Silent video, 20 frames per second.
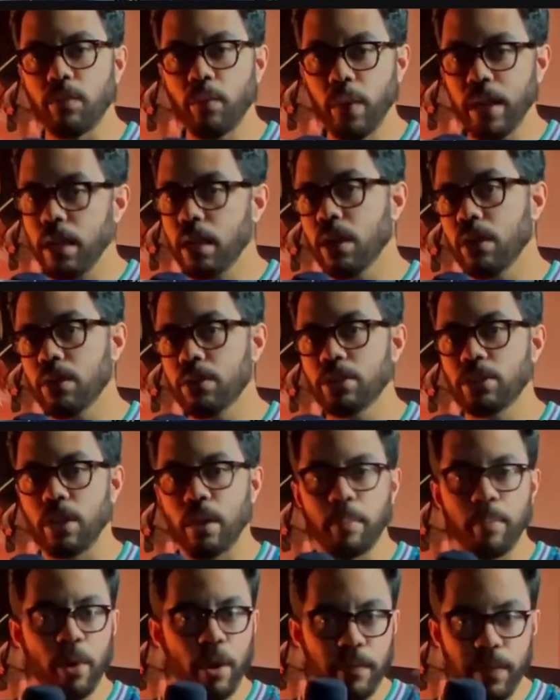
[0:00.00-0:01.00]
a year now. It's
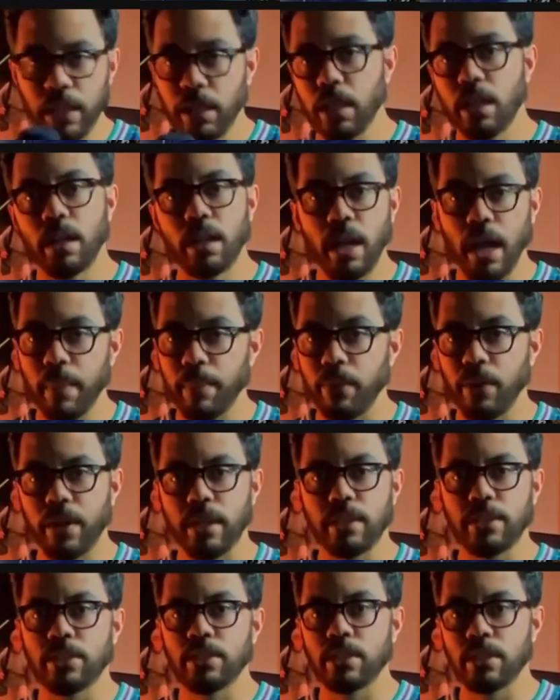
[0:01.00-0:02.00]
about a year since I made that
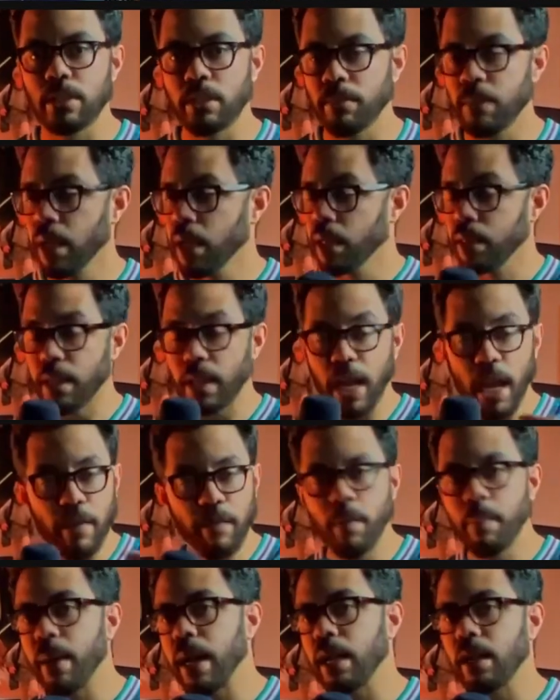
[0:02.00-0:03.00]
video about switching over
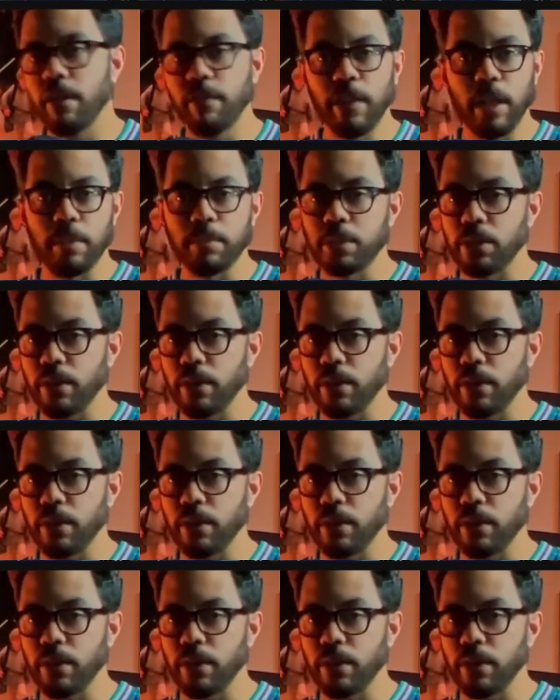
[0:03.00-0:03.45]
to Linux full